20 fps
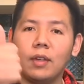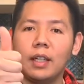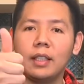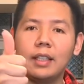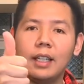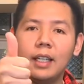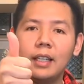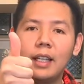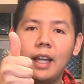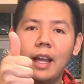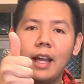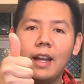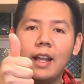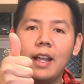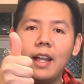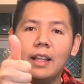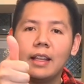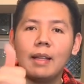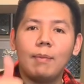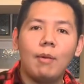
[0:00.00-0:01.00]
to hit that
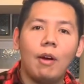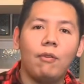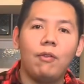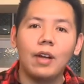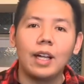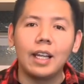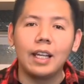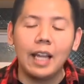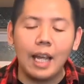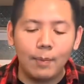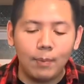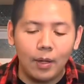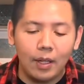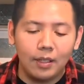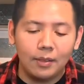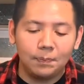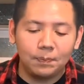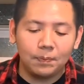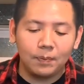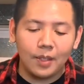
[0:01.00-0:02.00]
motherfucking like
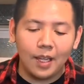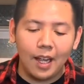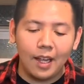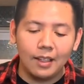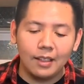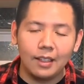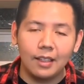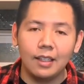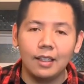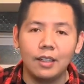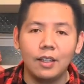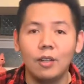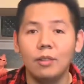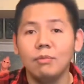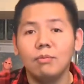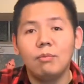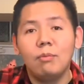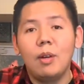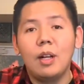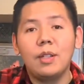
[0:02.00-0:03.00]
button. And you know,
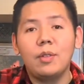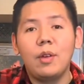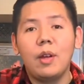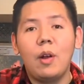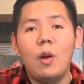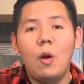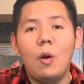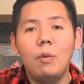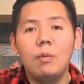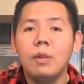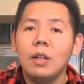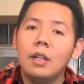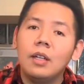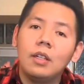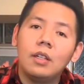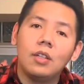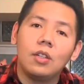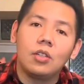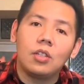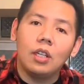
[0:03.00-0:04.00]
once you're at home,
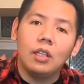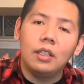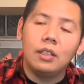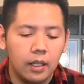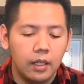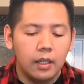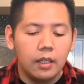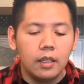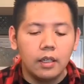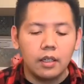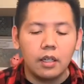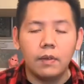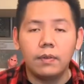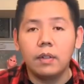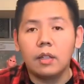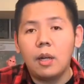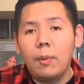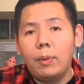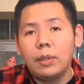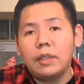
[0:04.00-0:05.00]
you're chilling. You have a
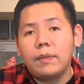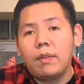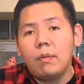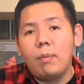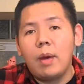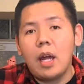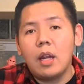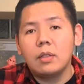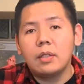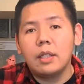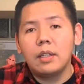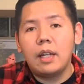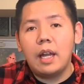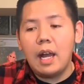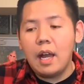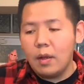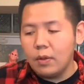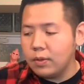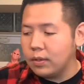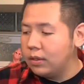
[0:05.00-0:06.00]
couple different bottles at your
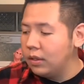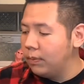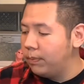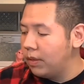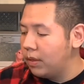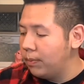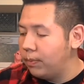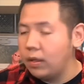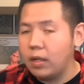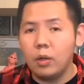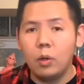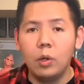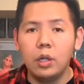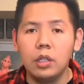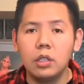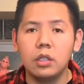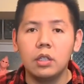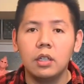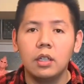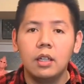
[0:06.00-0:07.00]
house. A little bit of blood
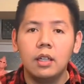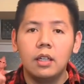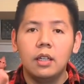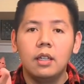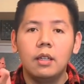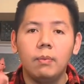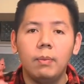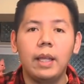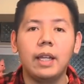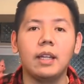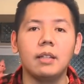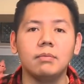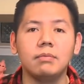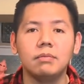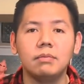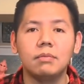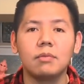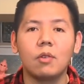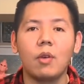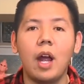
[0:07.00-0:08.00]
orange. Make it.
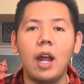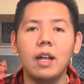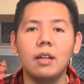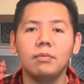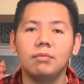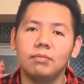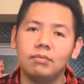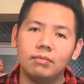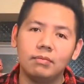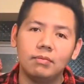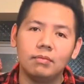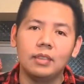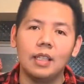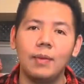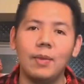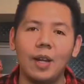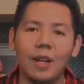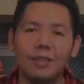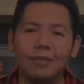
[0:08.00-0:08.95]
Try it. Let me know.